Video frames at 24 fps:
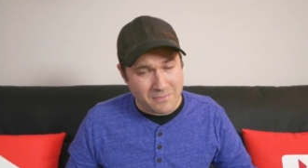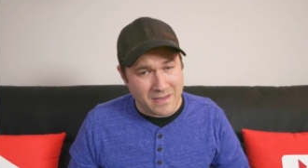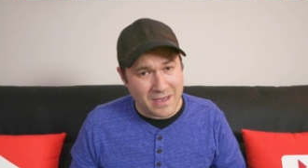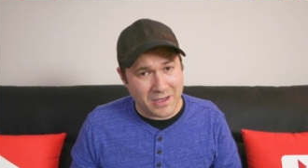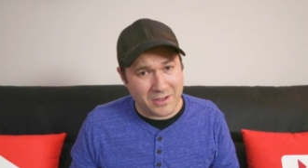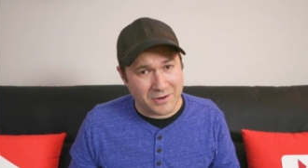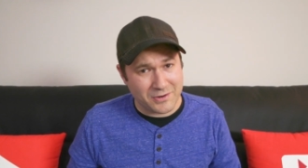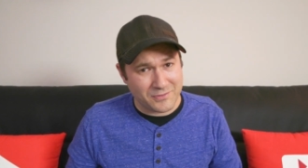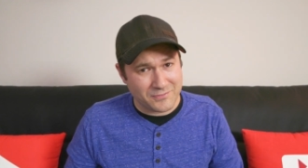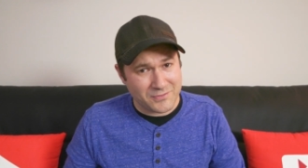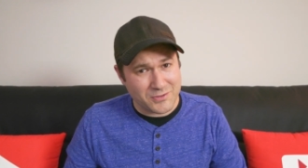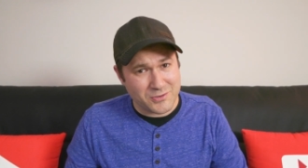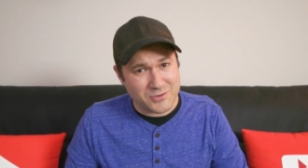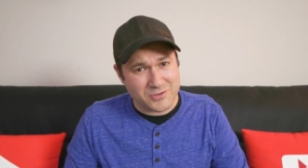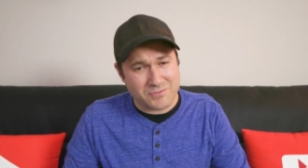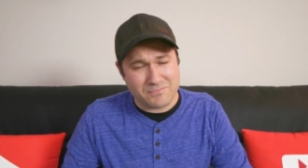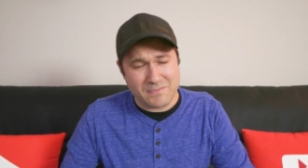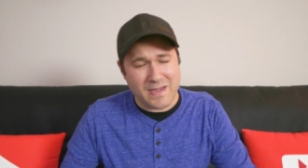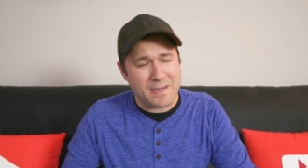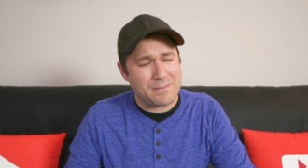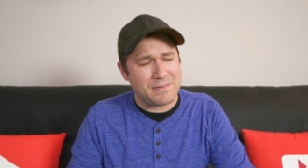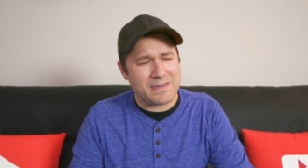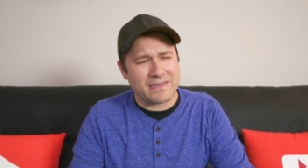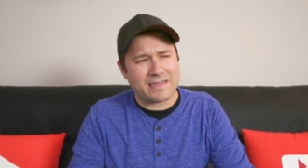amount of views,
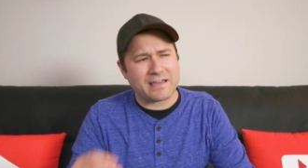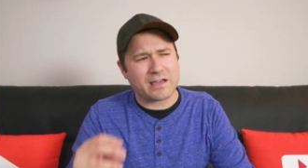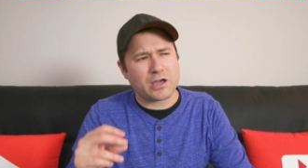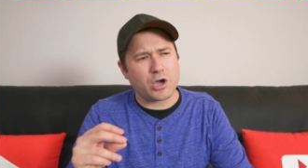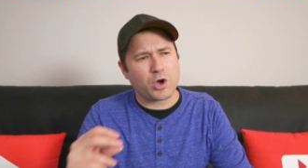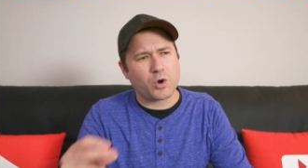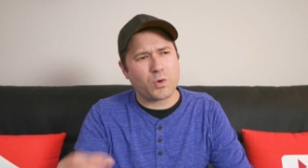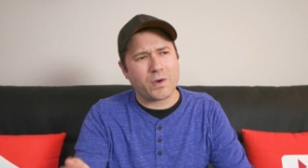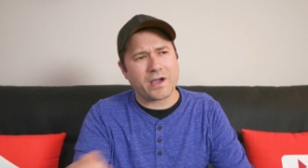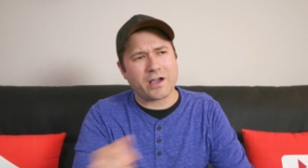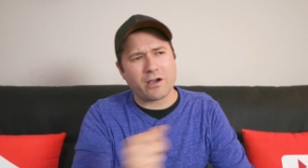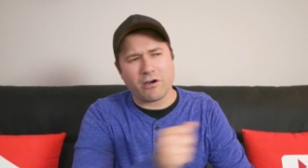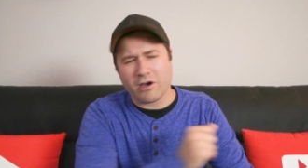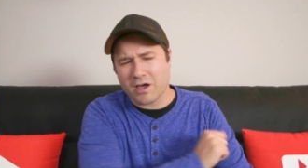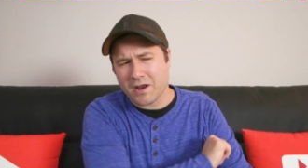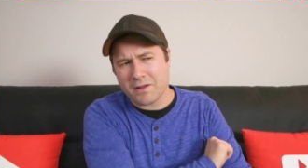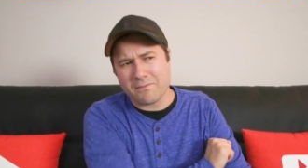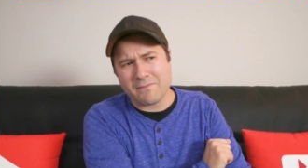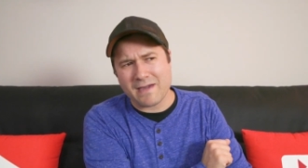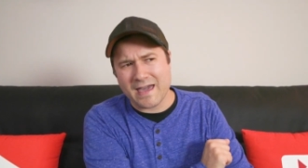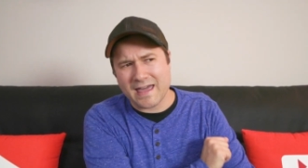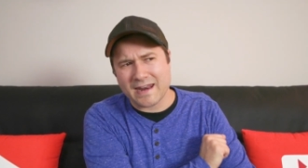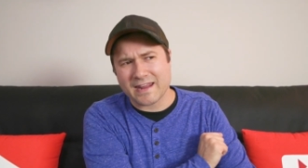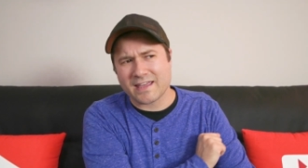maybe like a quick
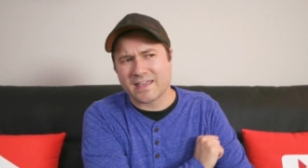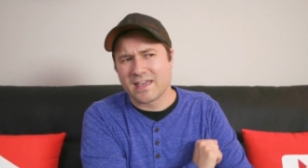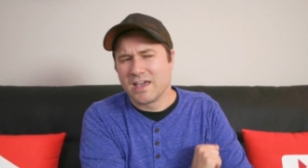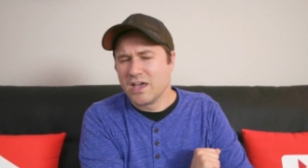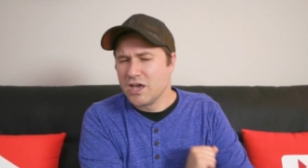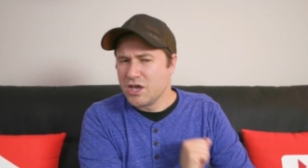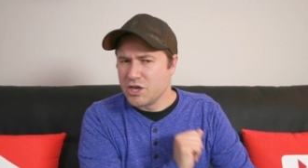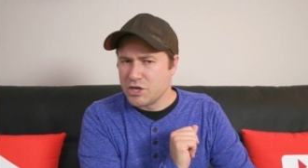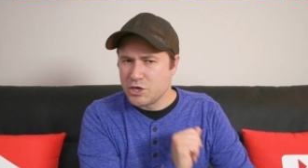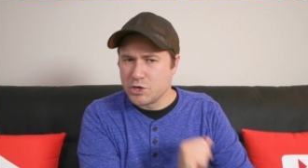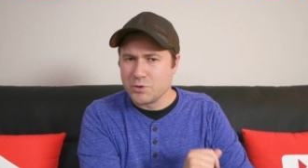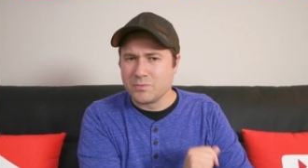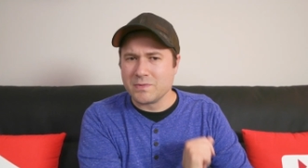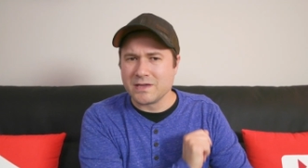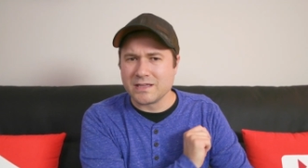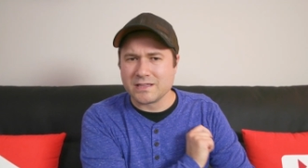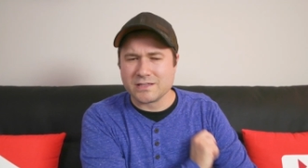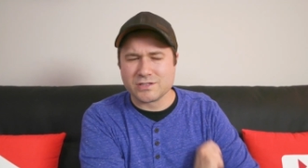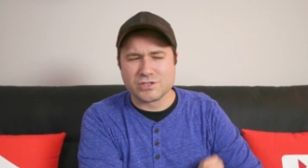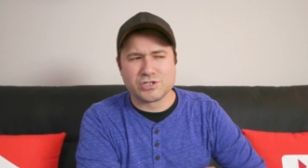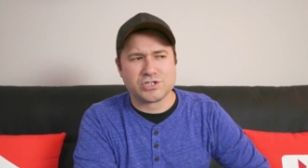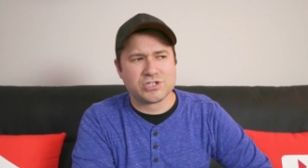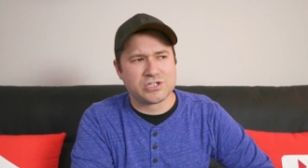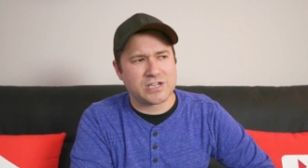automatic
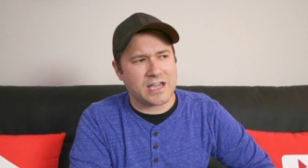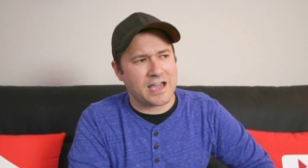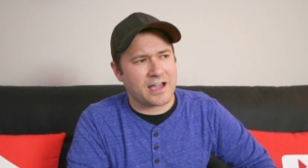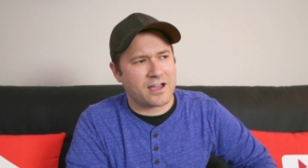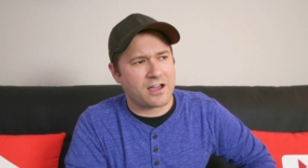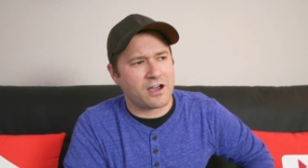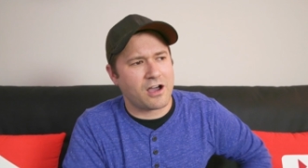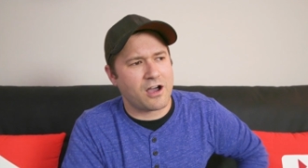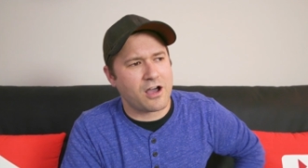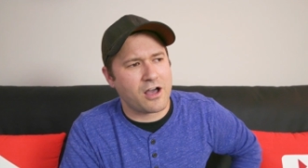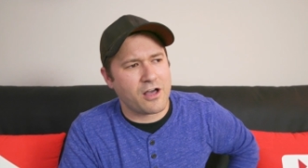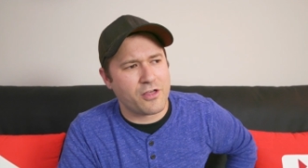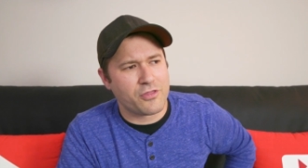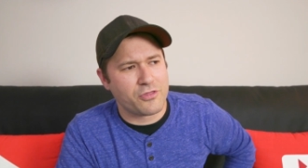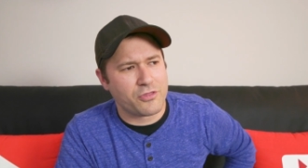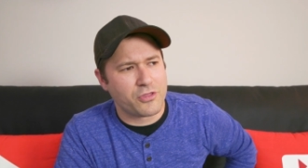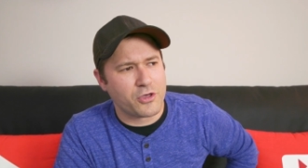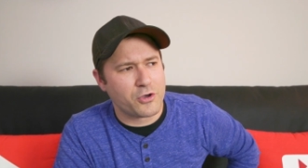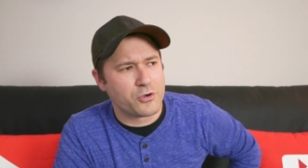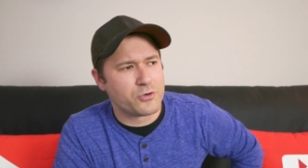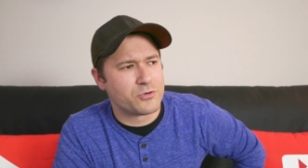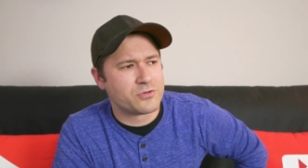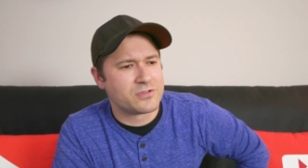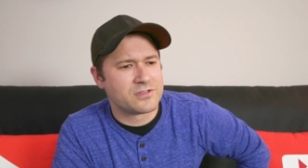human check on
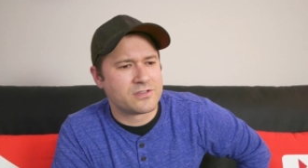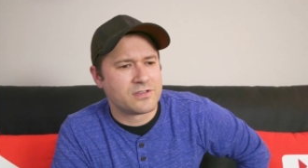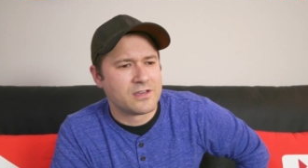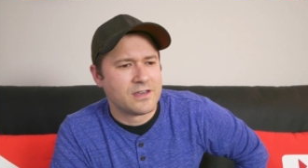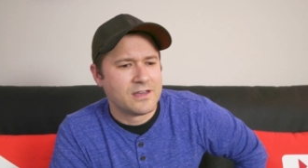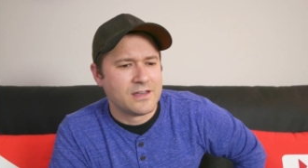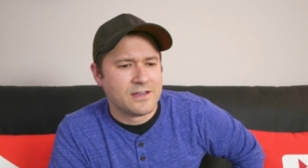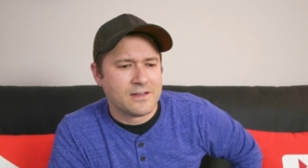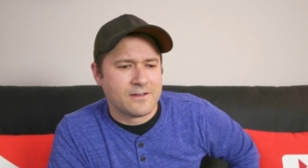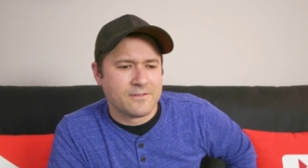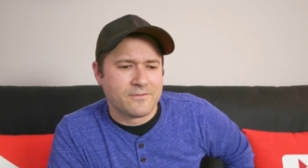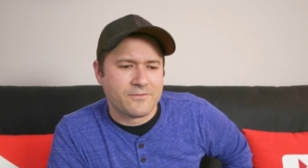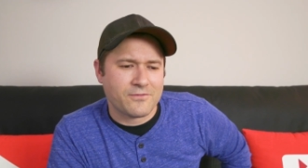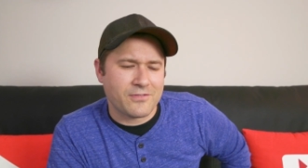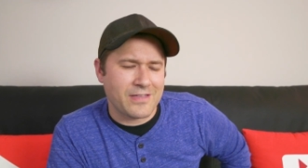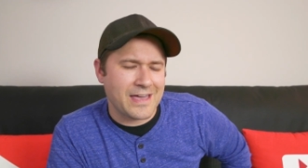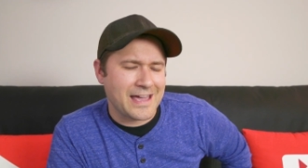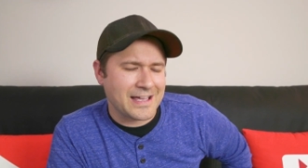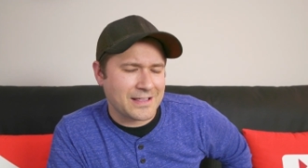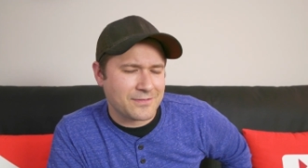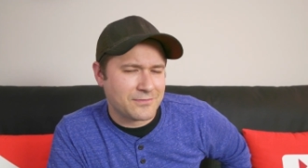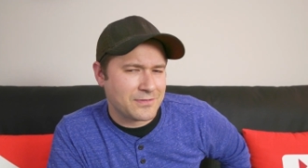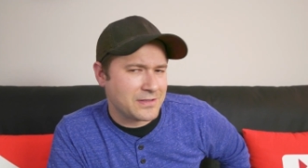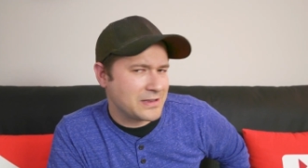those
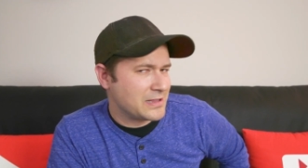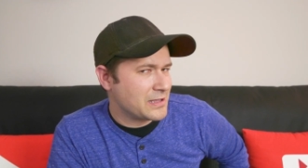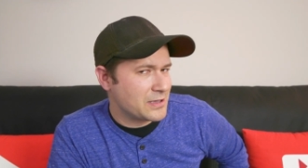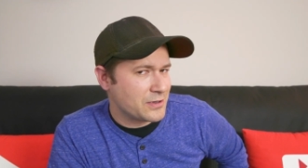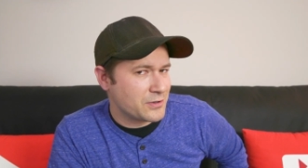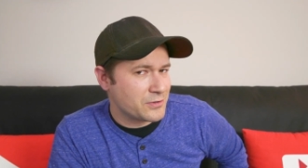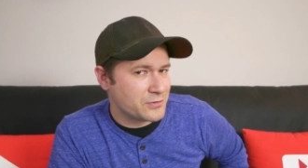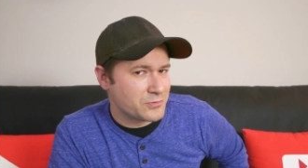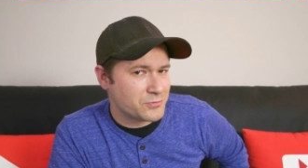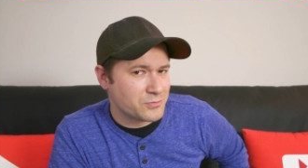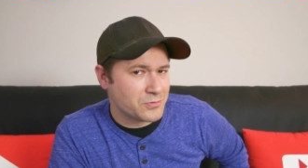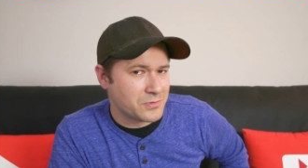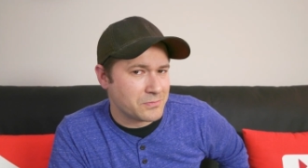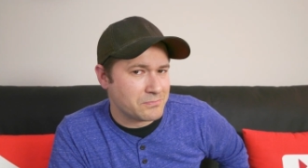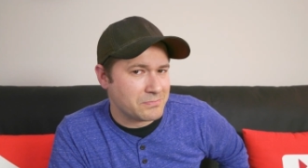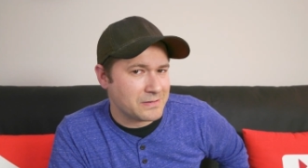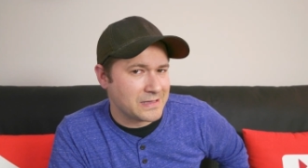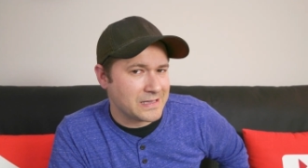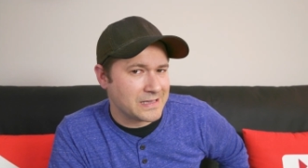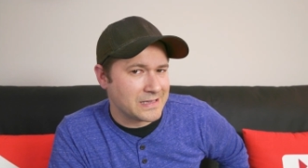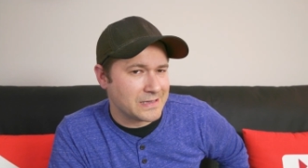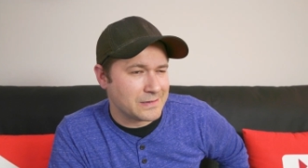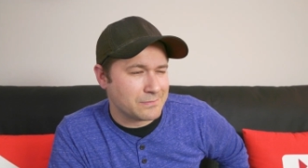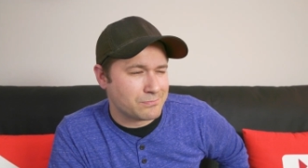flagged videos would
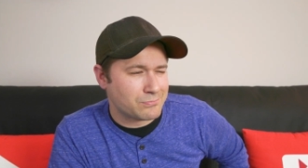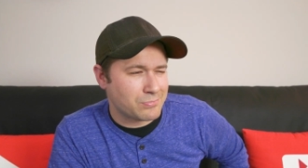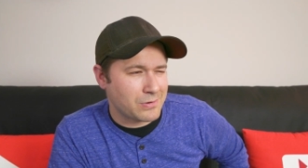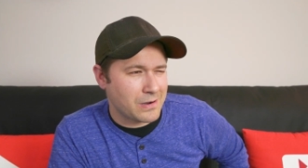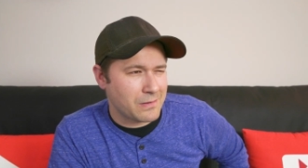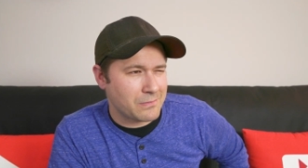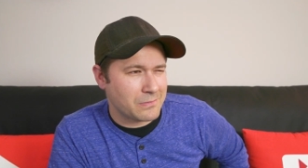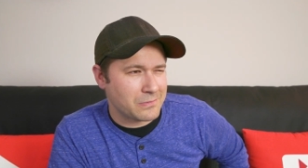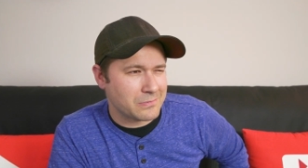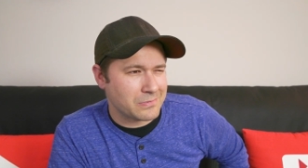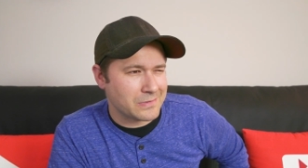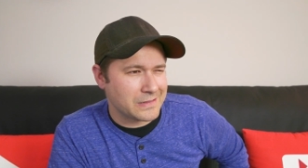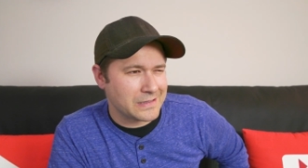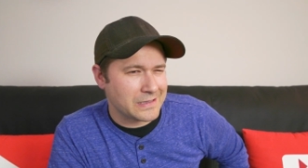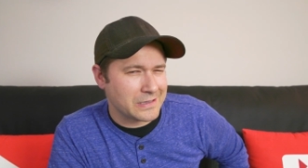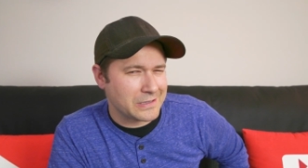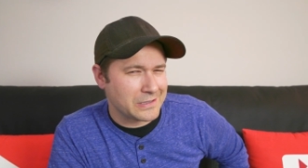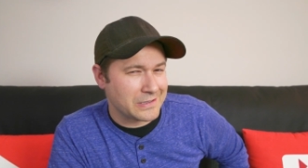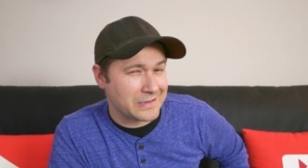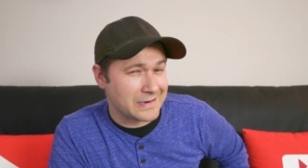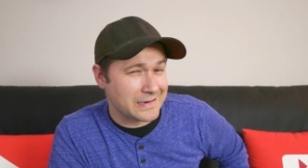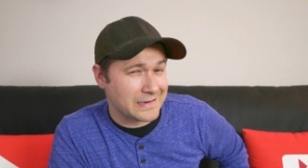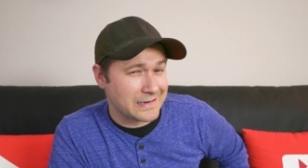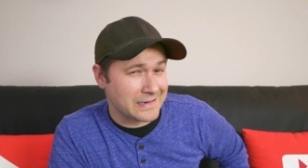be probably a
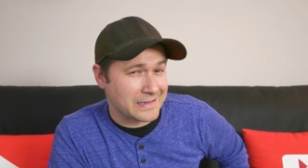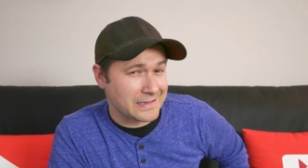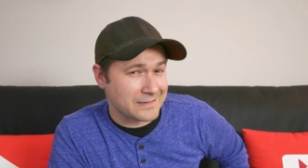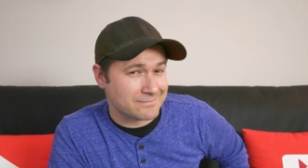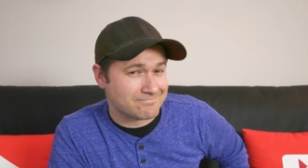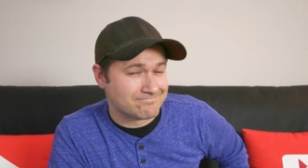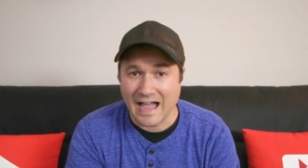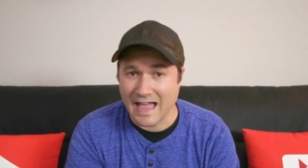good idea.